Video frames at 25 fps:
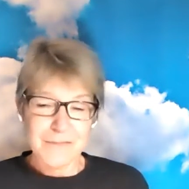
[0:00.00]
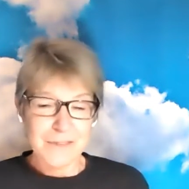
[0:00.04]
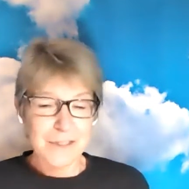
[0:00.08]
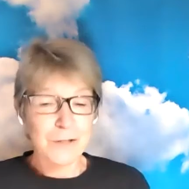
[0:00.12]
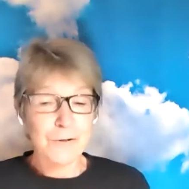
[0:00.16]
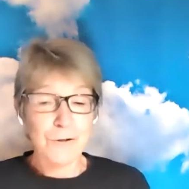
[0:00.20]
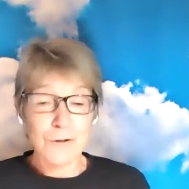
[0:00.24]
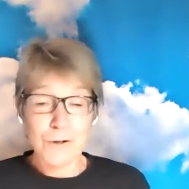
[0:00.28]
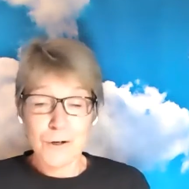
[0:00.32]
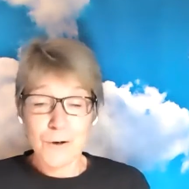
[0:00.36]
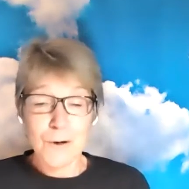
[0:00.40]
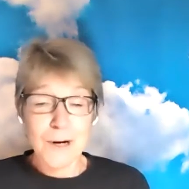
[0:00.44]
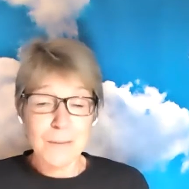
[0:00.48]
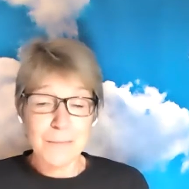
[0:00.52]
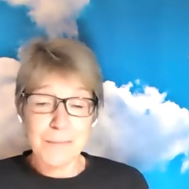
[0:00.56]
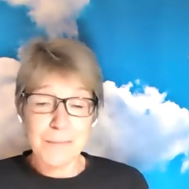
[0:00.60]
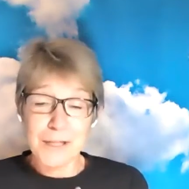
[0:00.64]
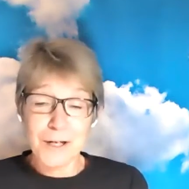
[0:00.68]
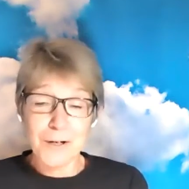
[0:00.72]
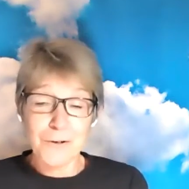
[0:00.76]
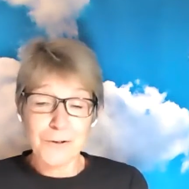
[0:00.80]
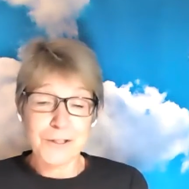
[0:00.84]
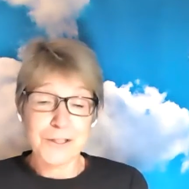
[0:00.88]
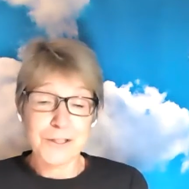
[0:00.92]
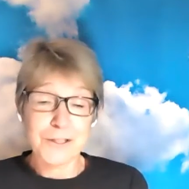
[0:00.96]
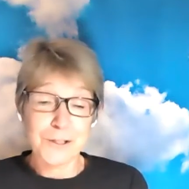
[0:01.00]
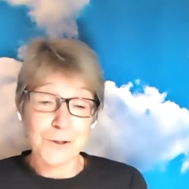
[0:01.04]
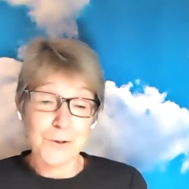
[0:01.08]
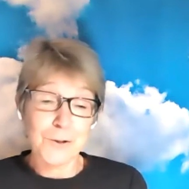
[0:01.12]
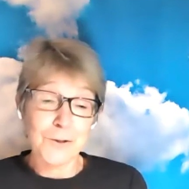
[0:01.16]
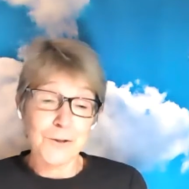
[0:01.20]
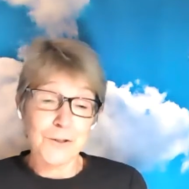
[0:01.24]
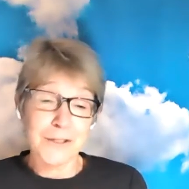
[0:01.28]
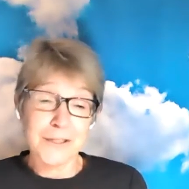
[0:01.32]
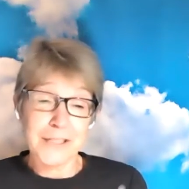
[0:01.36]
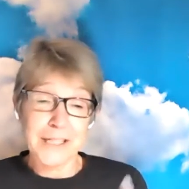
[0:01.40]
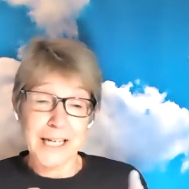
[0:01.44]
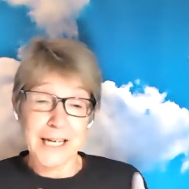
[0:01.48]
grow up, you go to
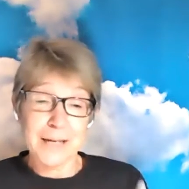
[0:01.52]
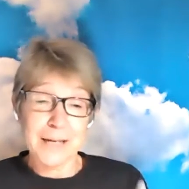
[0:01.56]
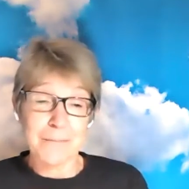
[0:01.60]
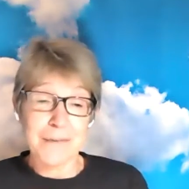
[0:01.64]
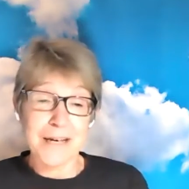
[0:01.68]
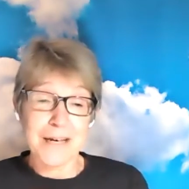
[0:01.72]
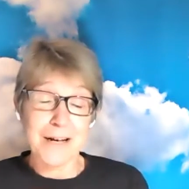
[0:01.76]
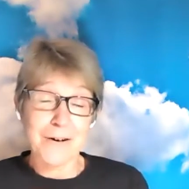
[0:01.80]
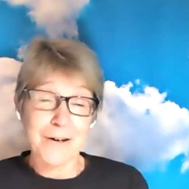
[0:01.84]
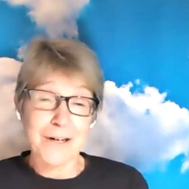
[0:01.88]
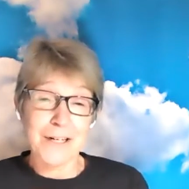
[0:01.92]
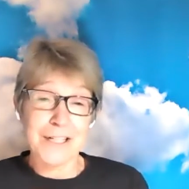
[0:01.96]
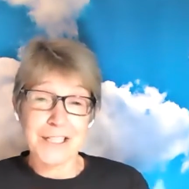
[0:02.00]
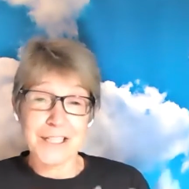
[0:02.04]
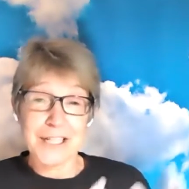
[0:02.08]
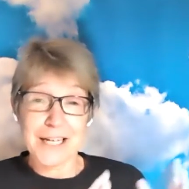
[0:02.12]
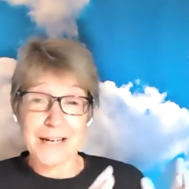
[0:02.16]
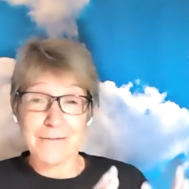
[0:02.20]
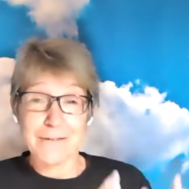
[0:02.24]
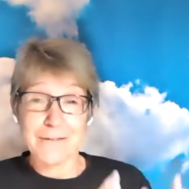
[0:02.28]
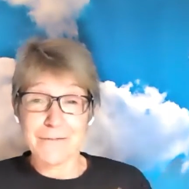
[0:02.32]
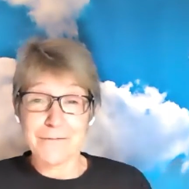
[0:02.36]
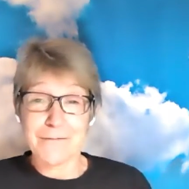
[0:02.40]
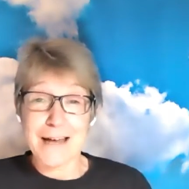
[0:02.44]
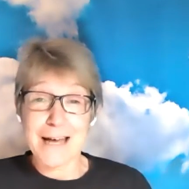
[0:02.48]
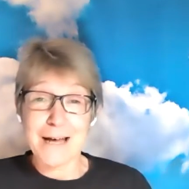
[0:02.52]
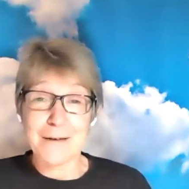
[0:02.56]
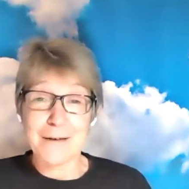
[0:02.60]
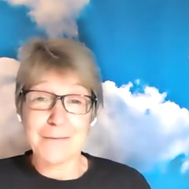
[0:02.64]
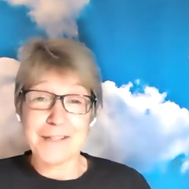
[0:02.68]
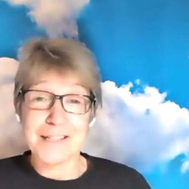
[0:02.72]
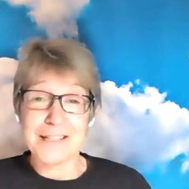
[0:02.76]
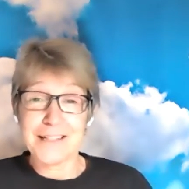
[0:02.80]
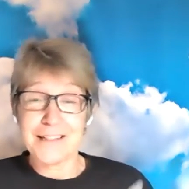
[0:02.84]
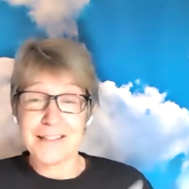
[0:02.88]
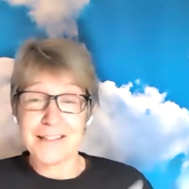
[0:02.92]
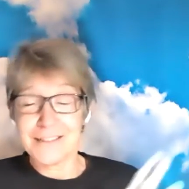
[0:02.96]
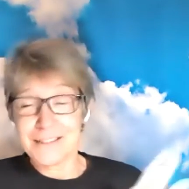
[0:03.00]
school, you get married, you have a
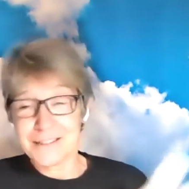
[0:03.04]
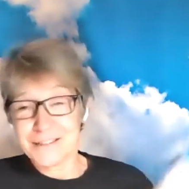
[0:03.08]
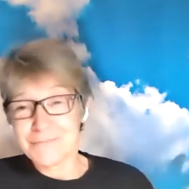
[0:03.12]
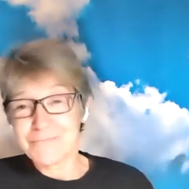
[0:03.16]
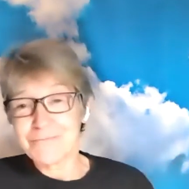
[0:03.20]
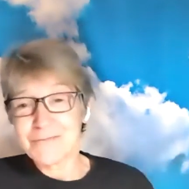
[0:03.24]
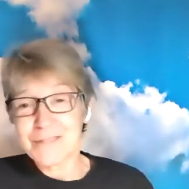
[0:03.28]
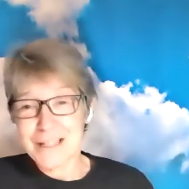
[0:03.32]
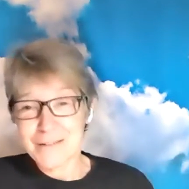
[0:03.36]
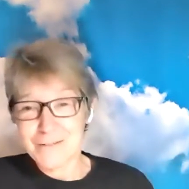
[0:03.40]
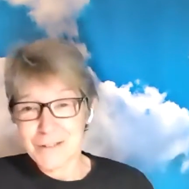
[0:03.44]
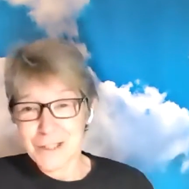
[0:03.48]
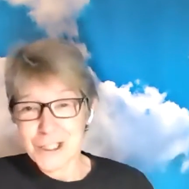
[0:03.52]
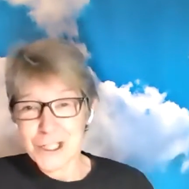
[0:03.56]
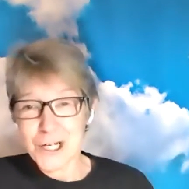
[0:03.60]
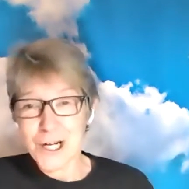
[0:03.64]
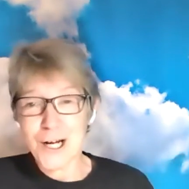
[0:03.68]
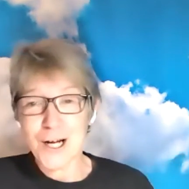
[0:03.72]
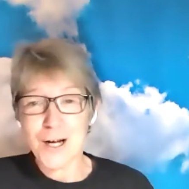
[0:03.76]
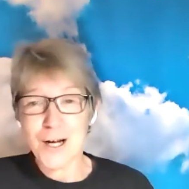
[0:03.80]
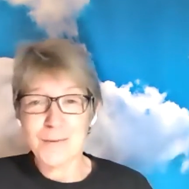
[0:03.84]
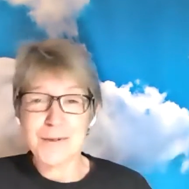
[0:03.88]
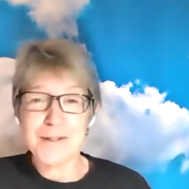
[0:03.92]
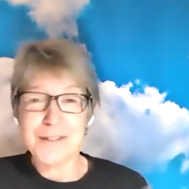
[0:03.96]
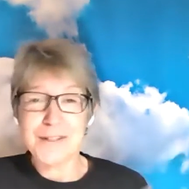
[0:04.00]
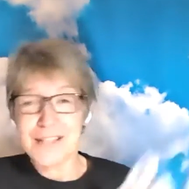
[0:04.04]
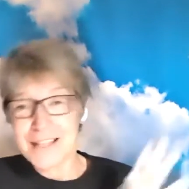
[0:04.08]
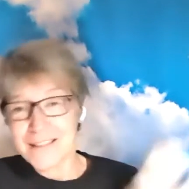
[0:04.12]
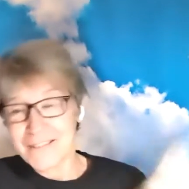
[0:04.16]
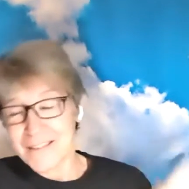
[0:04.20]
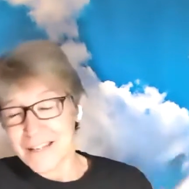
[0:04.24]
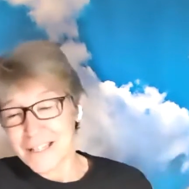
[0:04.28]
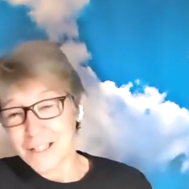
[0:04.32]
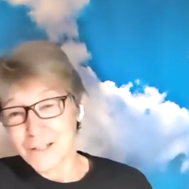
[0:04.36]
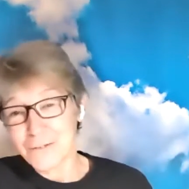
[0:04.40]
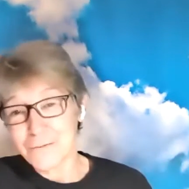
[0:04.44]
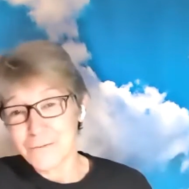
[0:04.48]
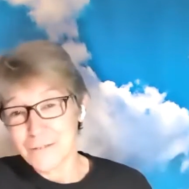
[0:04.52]
family, you have a job, and
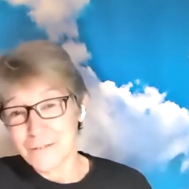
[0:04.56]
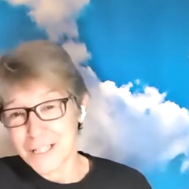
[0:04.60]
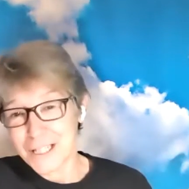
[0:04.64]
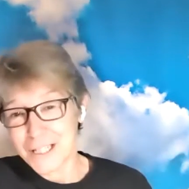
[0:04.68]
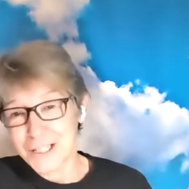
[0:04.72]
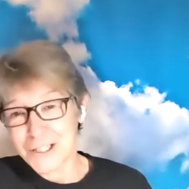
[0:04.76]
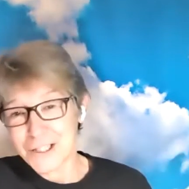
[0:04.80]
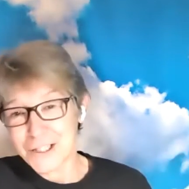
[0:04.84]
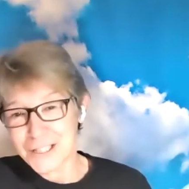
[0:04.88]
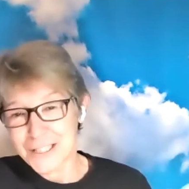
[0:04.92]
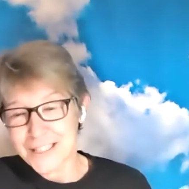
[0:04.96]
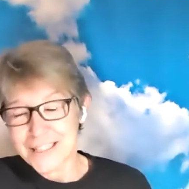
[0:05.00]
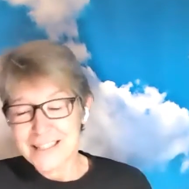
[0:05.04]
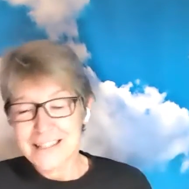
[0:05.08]
then you finish.